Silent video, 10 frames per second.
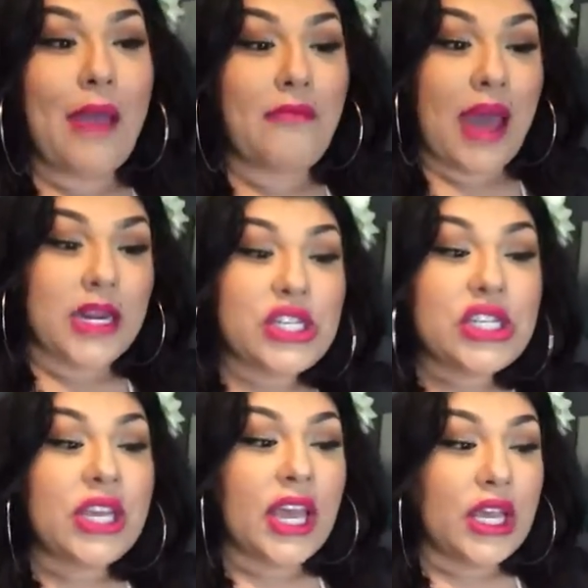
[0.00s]
I
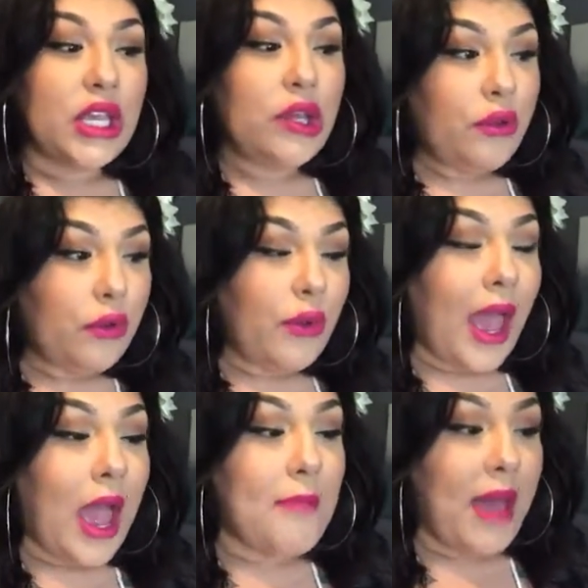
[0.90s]
managed to get cute.
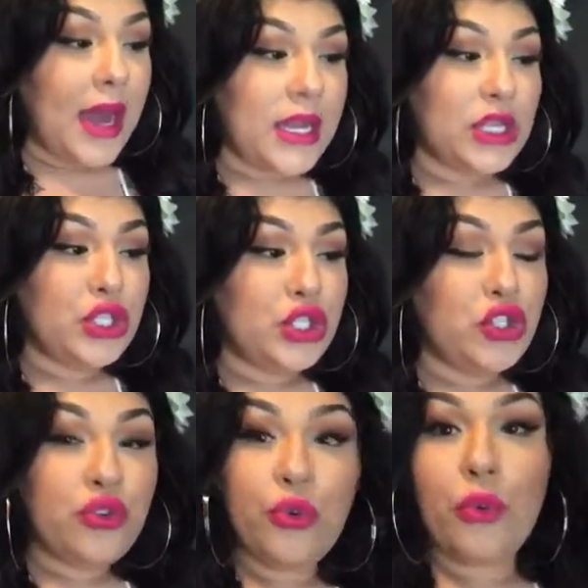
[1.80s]
I managed
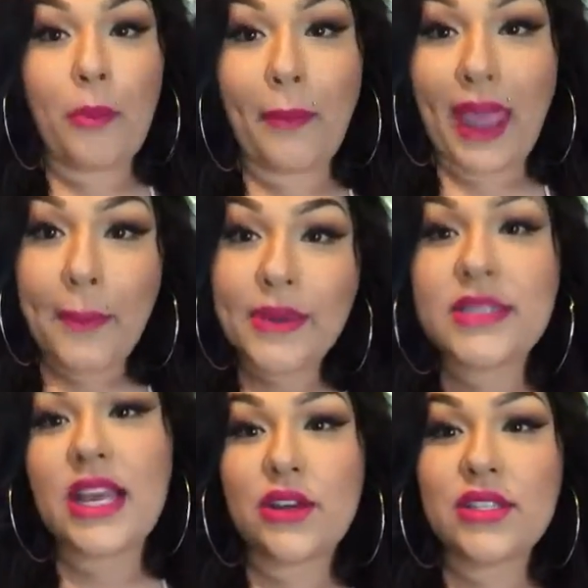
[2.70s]
to make
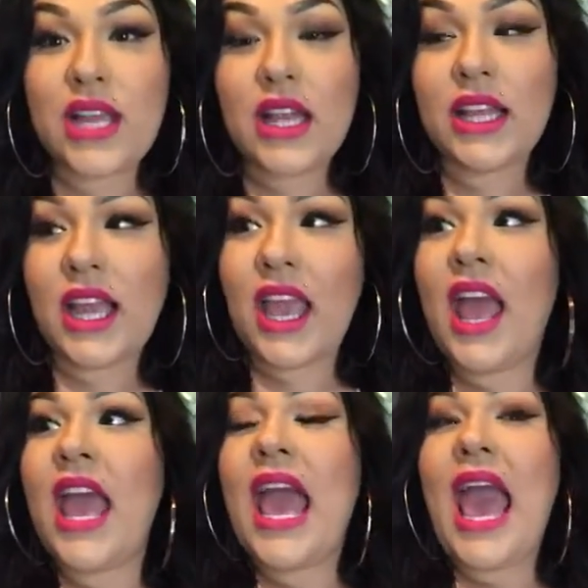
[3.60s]
potato salad
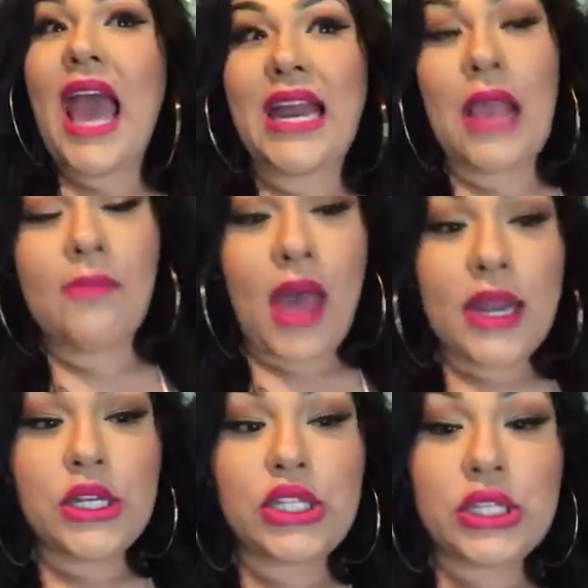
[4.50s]
and I
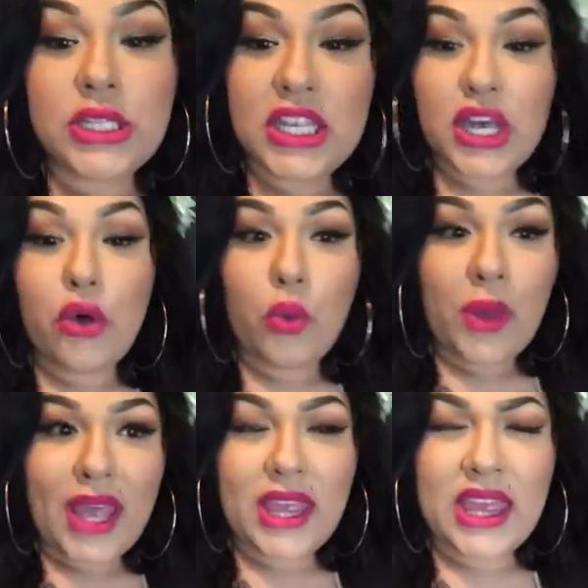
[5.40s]
managed to deal
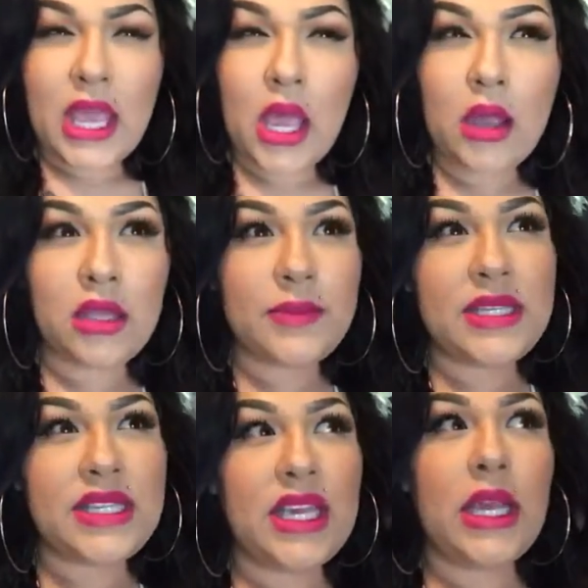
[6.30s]
with, let me
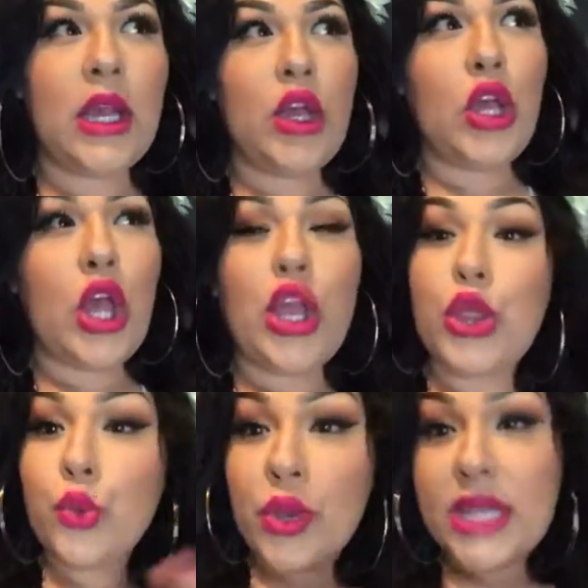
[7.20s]
see,
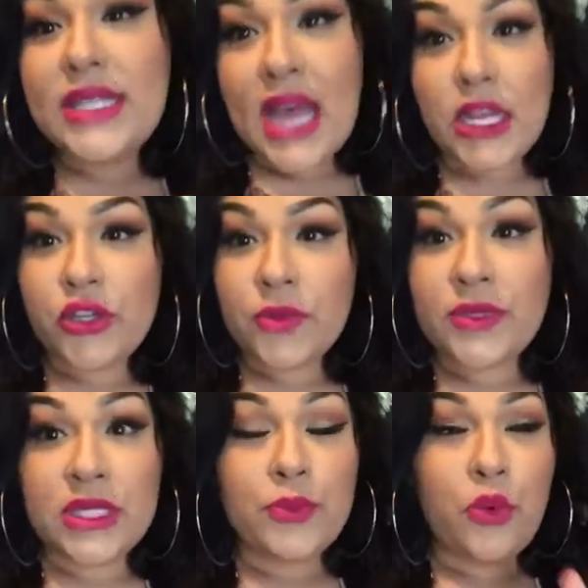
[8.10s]
three
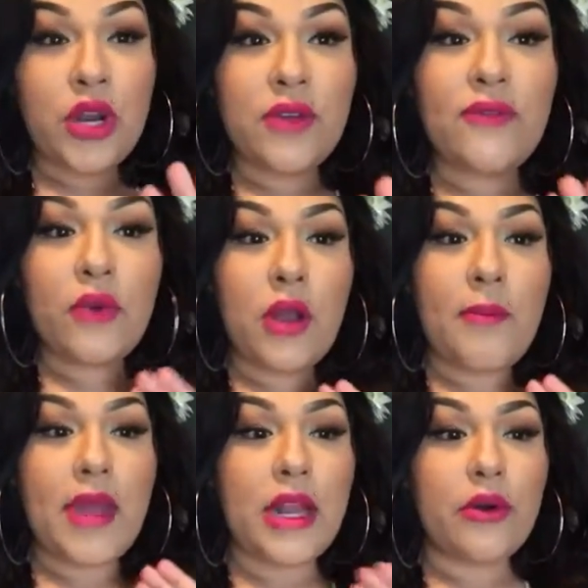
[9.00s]
tantrums this morning
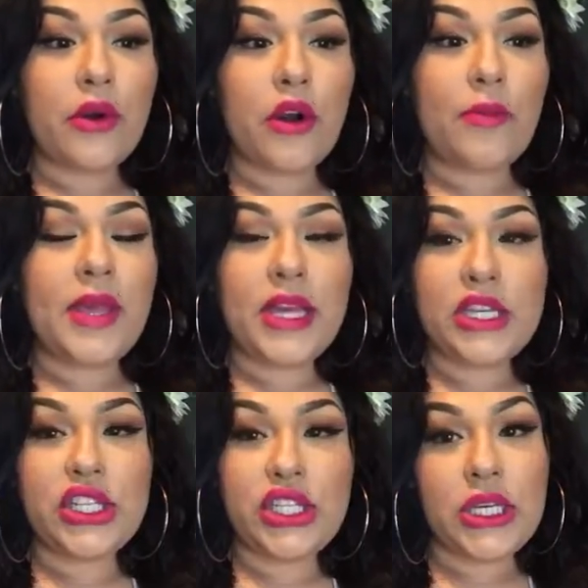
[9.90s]
from my little girl
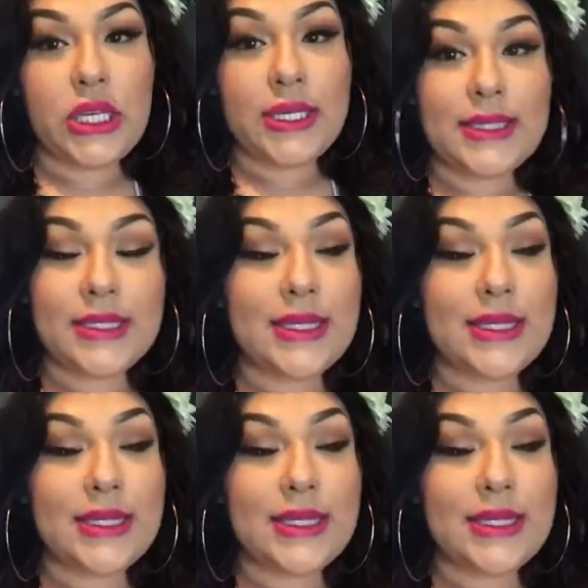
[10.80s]
because she's